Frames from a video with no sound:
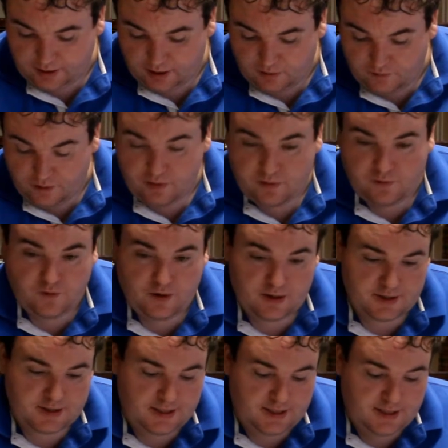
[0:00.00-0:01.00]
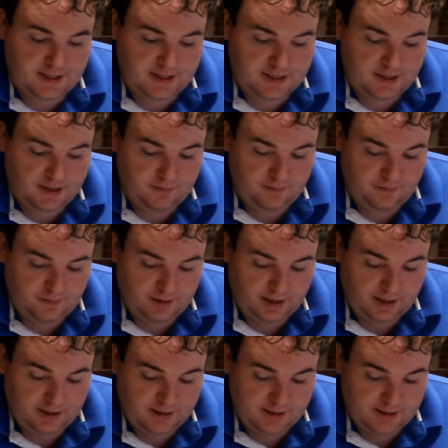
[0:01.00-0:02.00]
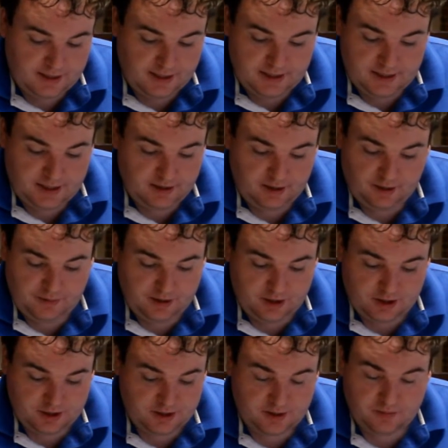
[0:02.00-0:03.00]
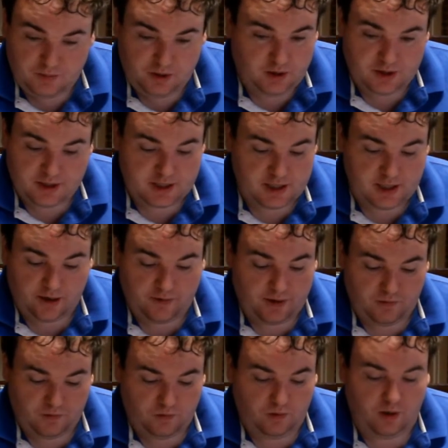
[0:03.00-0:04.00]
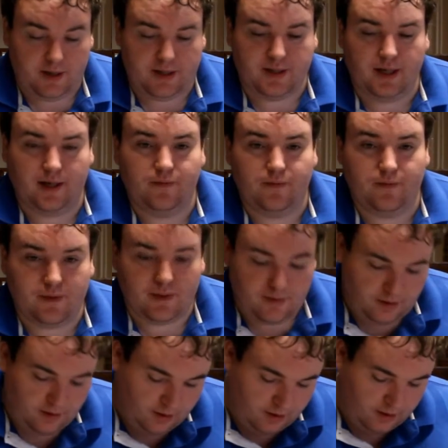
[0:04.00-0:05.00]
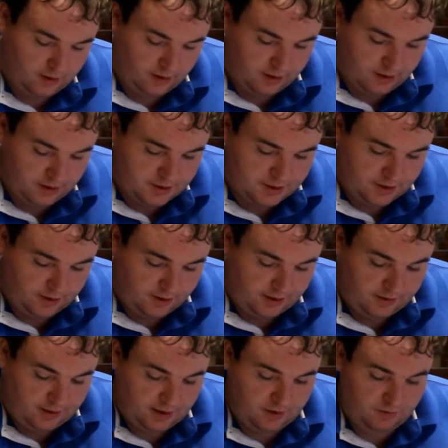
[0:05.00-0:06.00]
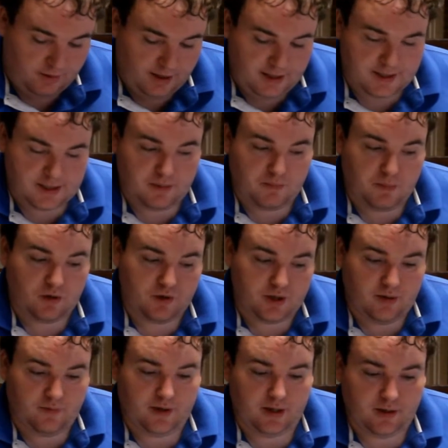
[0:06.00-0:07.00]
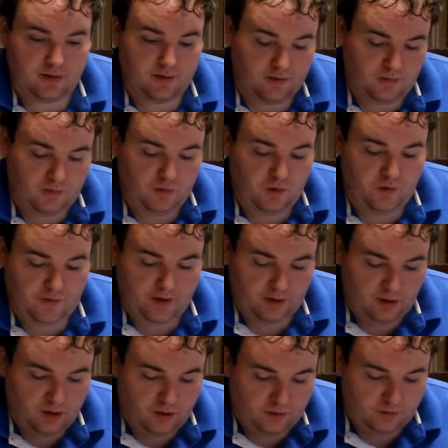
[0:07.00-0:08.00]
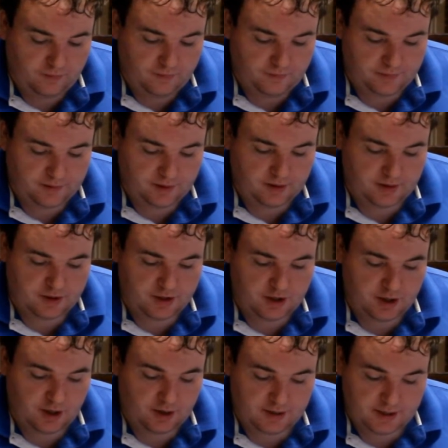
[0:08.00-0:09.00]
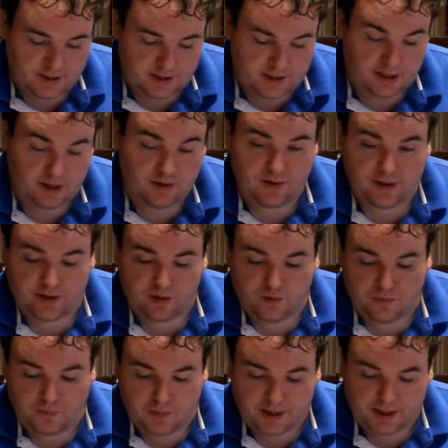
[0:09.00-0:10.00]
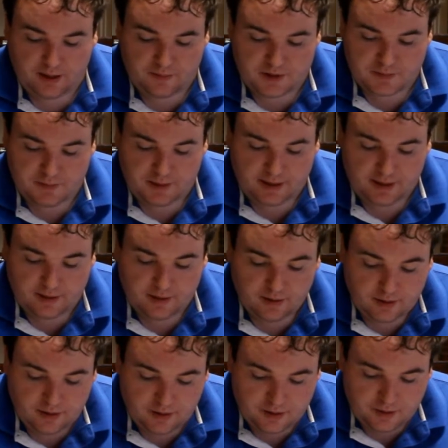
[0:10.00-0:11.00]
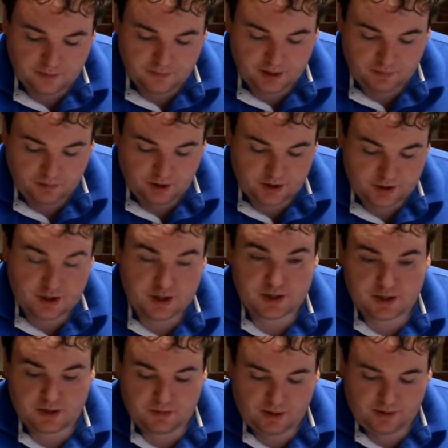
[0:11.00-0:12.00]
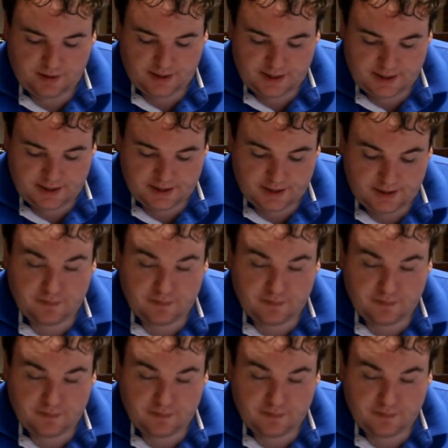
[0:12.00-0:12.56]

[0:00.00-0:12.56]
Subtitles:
very fast in DC, and in DC it can be you could slow it right down so that you get the realistic motion of it moving along, shunting slowly or picking up speed, but it works just as well in DC.